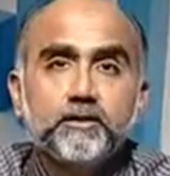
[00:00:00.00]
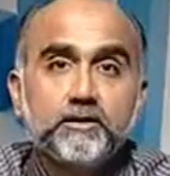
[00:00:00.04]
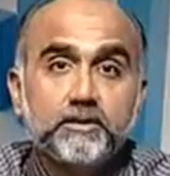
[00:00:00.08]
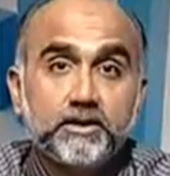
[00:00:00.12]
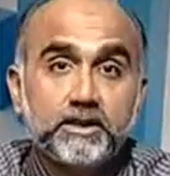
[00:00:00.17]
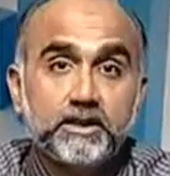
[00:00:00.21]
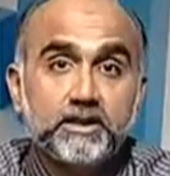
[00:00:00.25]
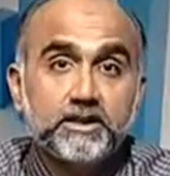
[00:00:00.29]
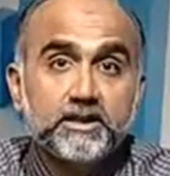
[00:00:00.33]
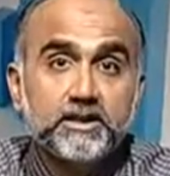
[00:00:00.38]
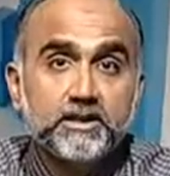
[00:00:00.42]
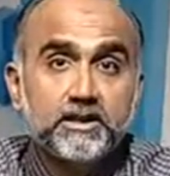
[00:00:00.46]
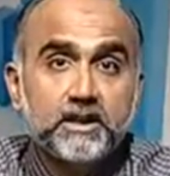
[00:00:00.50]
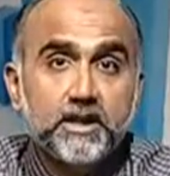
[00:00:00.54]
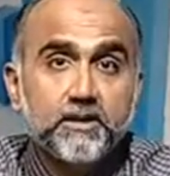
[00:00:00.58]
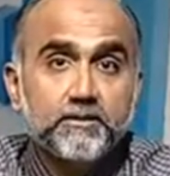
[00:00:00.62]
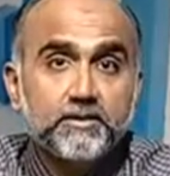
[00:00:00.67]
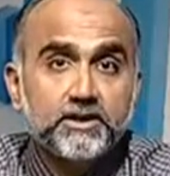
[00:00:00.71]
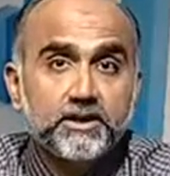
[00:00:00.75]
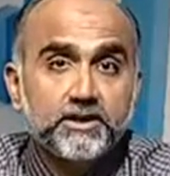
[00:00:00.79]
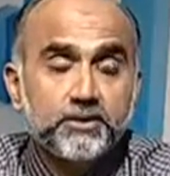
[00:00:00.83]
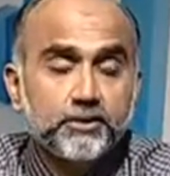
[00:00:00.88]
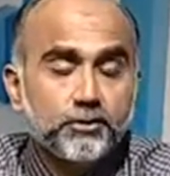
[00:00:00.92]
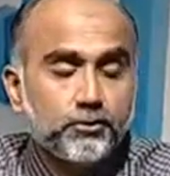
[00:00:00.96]
this
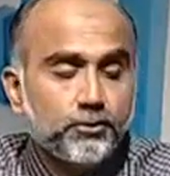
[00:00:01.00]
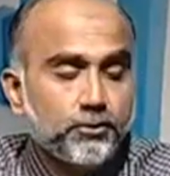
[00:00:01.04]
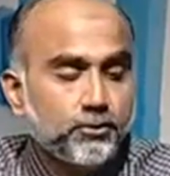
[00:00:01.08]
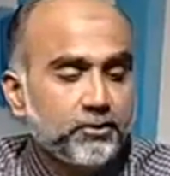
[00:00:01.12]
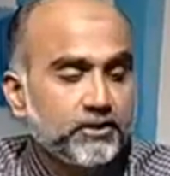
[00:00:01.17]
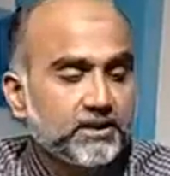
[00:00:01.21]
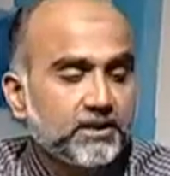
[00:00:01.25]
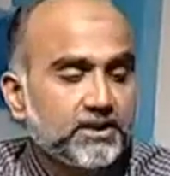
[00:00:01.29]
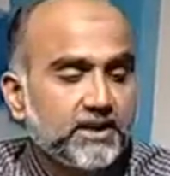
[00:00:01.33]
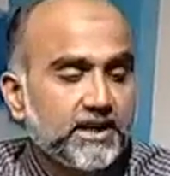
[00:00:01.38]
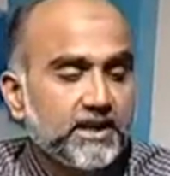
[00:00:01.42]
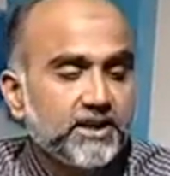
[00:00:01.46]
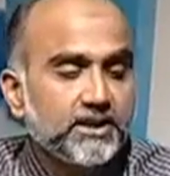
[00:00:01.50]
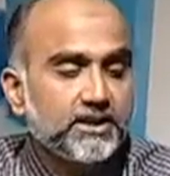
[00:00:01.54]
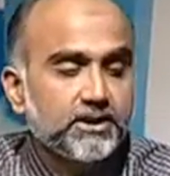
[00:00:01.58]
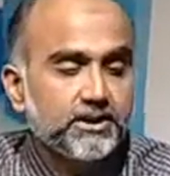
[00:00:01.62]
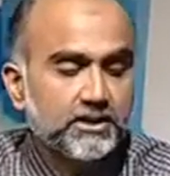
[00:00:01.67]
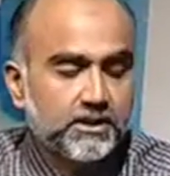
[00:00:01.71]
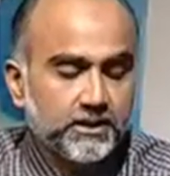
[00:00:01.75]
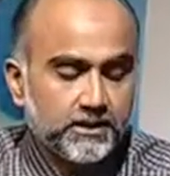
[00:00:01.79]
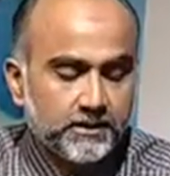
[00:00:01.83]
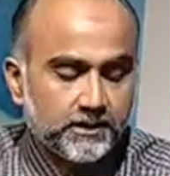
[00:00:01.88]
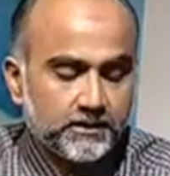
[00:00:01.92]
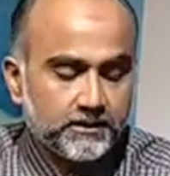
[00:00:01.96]
comes into your stage,
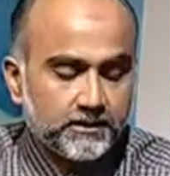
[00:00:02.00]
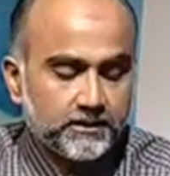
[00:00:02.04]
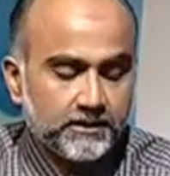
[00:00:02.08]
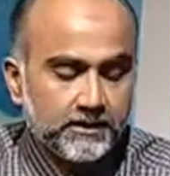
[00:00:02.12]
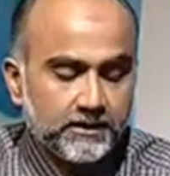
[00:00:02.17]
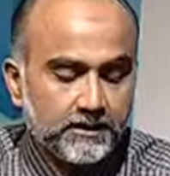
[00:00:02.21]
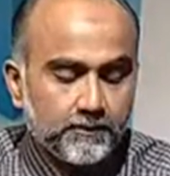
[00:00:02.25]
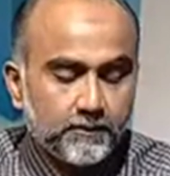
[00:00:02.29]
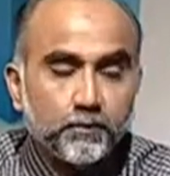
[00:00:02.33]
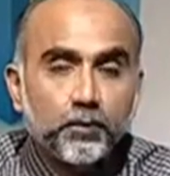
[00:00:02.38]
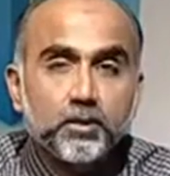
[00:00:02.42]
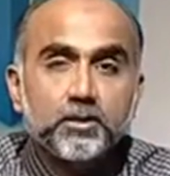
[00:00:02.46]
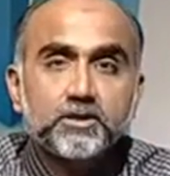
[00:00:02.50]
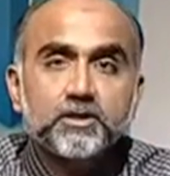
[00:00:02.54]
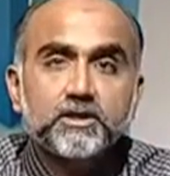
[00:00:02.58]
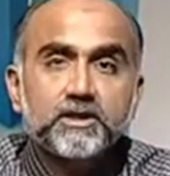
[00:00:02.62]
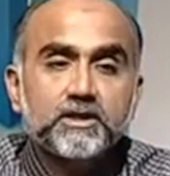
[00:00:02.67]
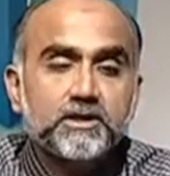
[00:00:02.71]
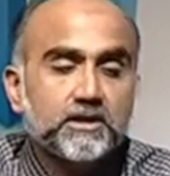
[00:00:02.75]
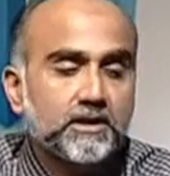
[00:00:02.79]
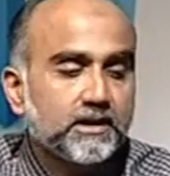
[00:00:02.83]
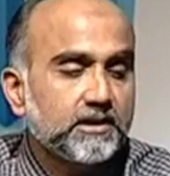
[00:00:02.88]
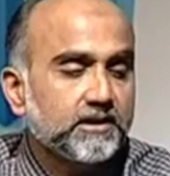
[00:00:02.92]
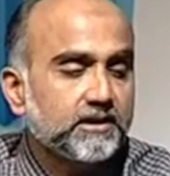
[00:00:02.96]
that
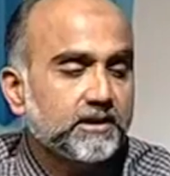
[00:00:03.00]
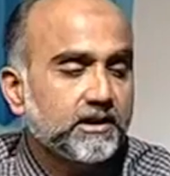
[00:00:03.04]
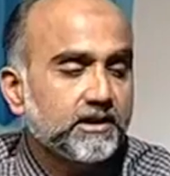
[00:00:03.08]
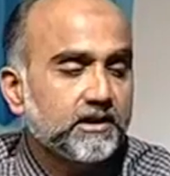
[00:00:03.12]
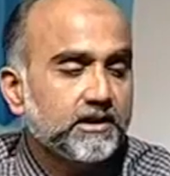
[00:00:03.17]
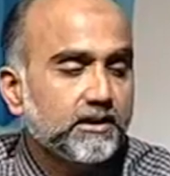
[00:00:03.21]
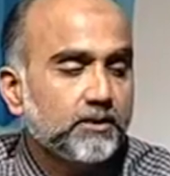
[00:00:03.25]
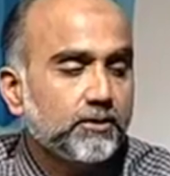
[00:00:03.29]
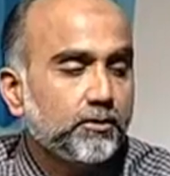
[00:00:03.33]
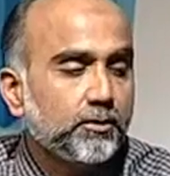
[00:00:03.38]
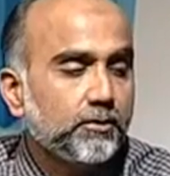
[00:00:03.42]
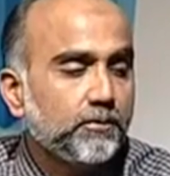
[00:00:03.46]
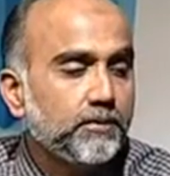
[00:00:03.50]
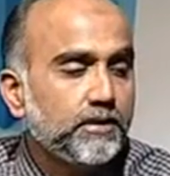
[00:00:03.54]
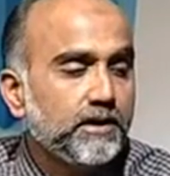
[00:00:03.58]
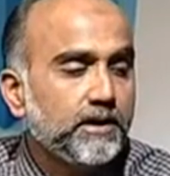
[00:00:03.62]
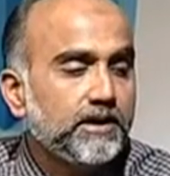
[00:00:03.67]
Boston Consultant Group